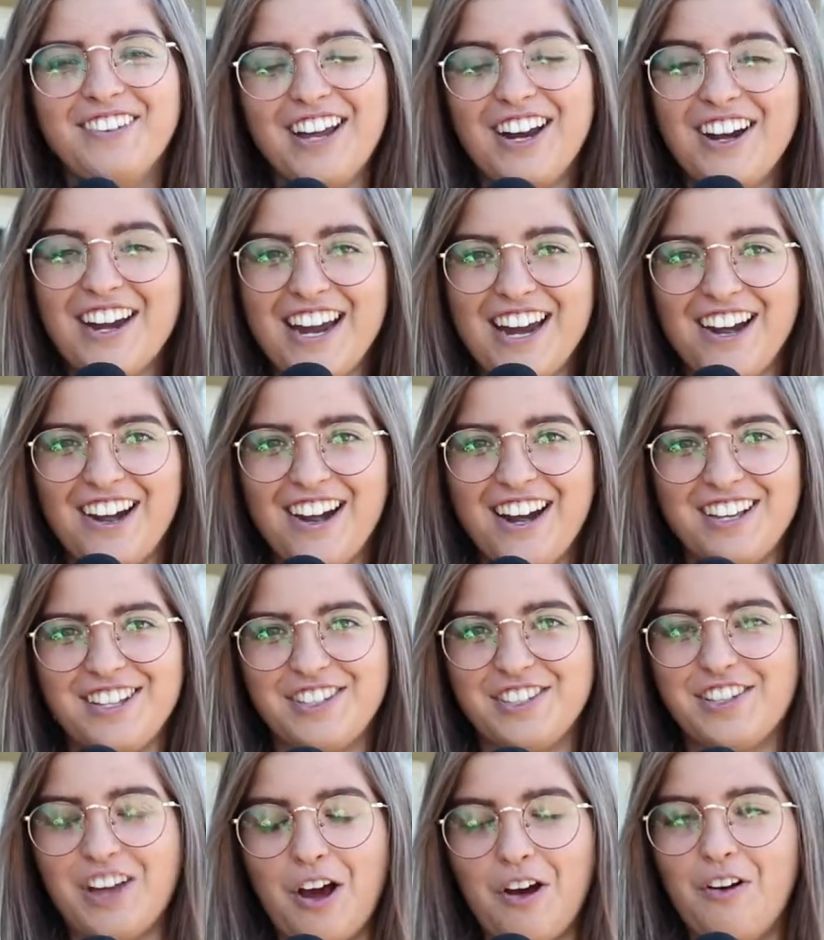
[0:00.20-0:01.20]
We are here
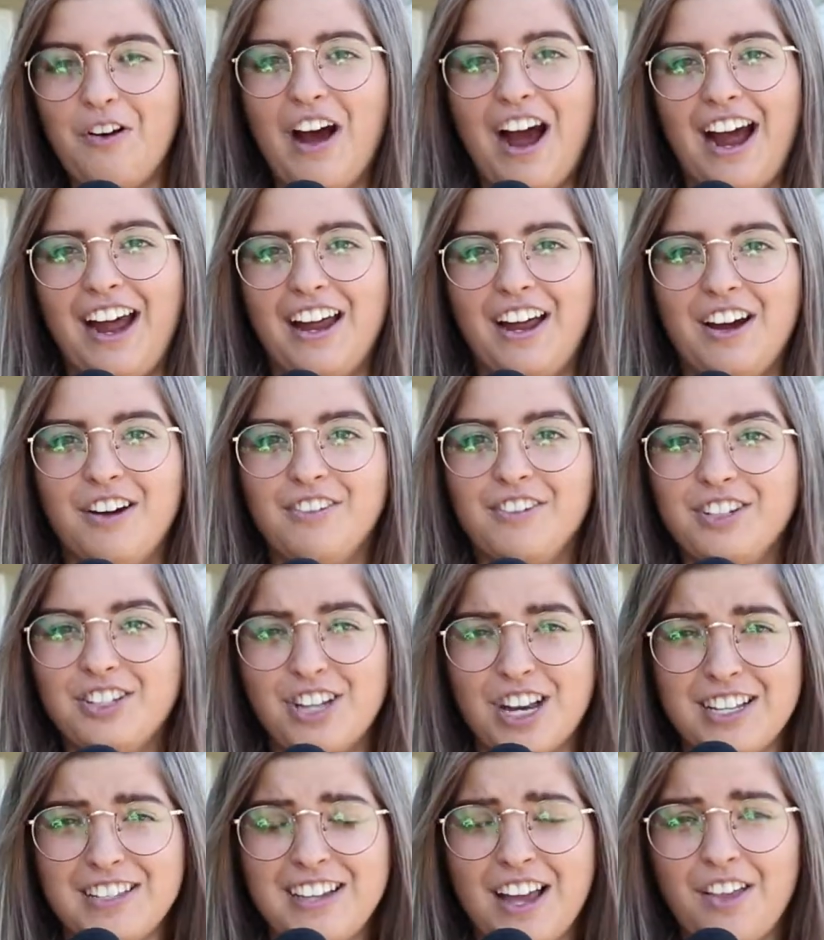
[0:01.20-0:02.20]
in Stowe, Ohio,
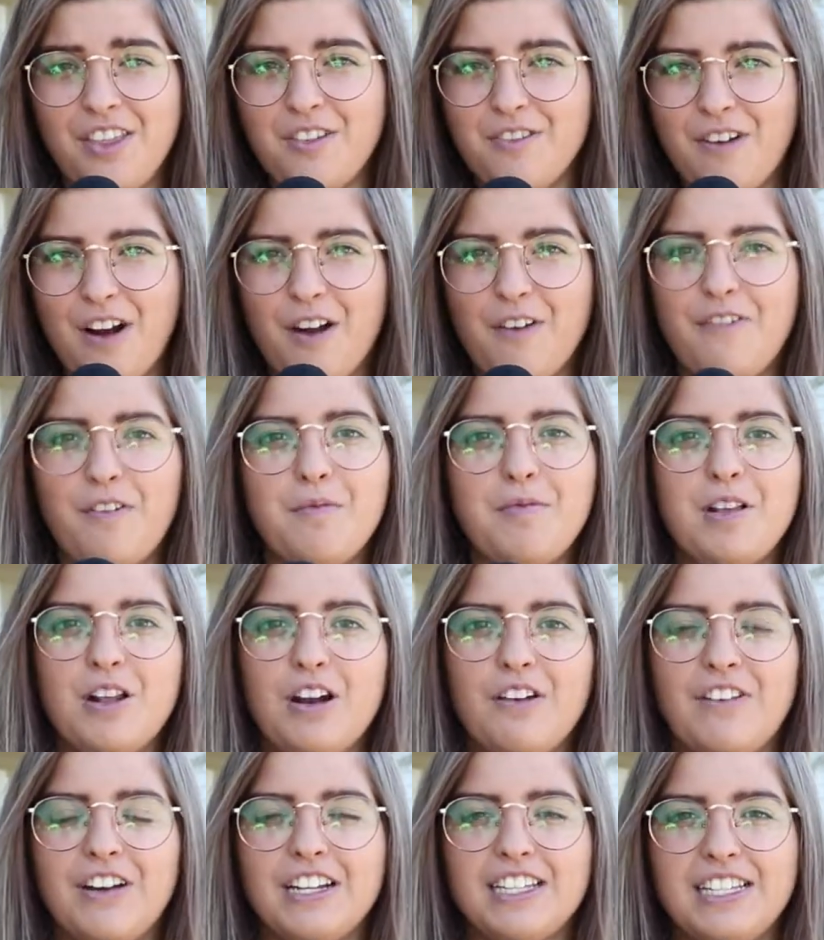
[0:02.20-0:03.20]
just down the road from
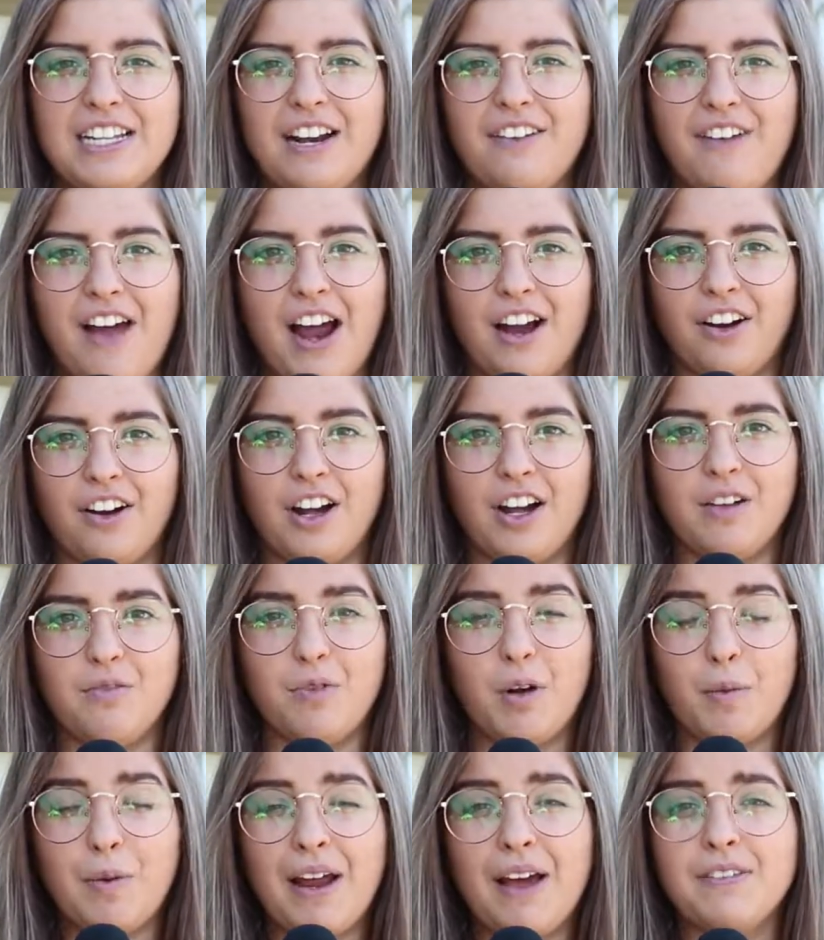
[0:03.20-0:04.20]
the University of
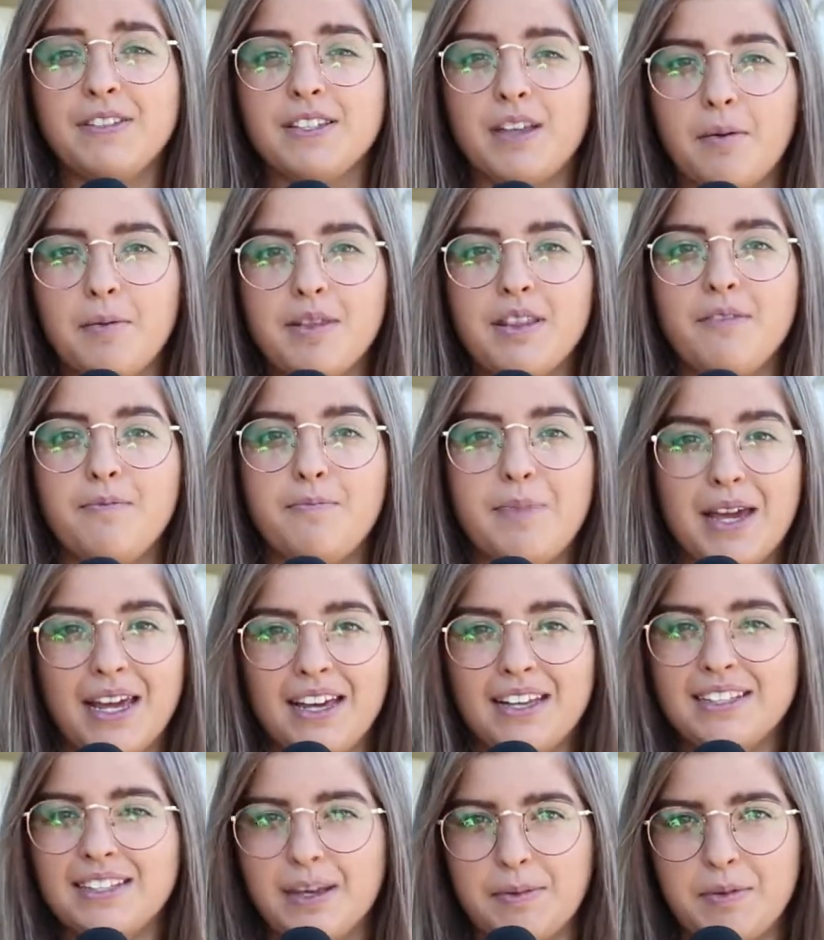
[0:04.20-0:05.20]
Akron, where we have some of the
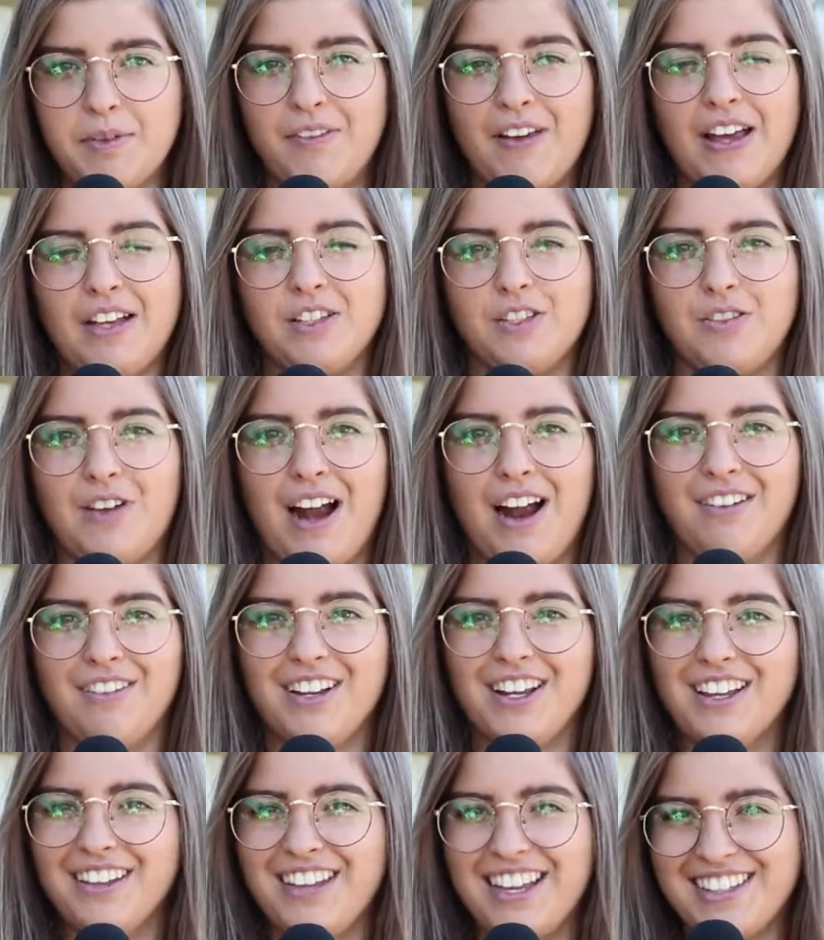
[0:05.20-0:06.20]
biggest Zips fans
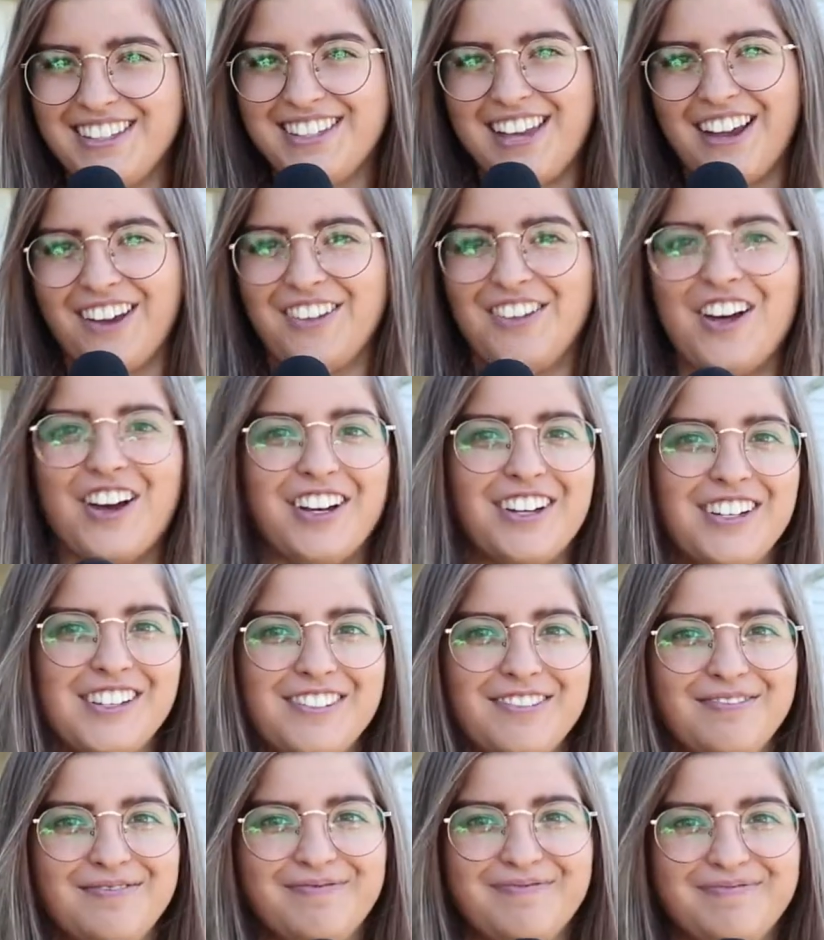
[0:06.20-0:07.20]
around. Let's take a
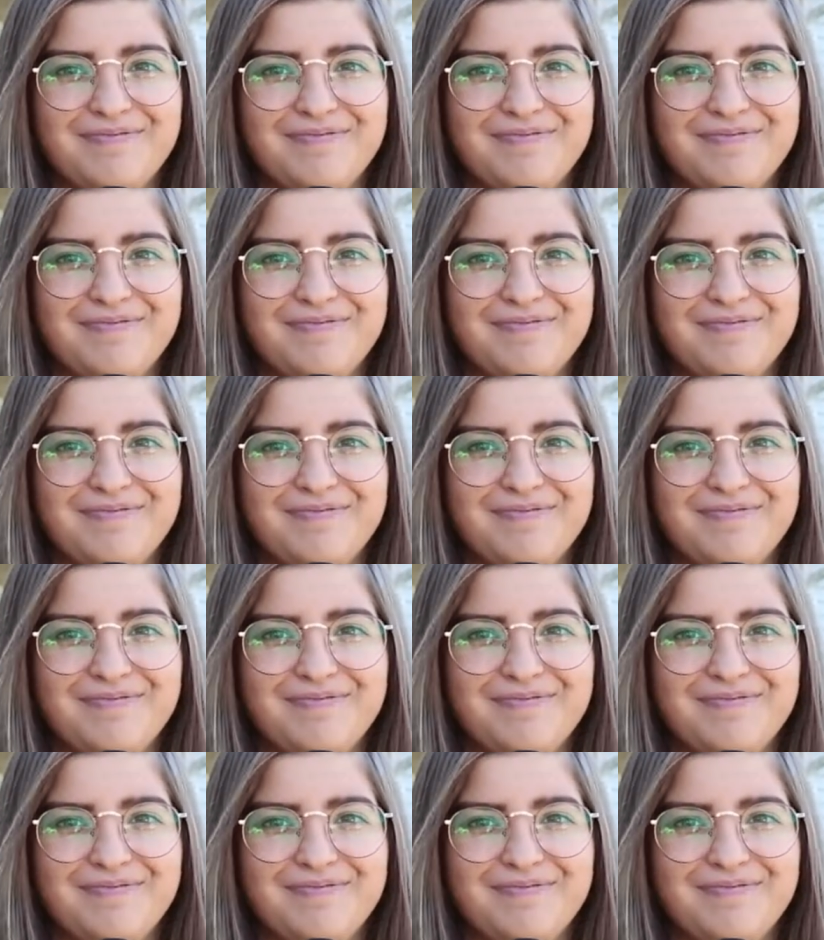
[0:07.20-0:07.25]
look.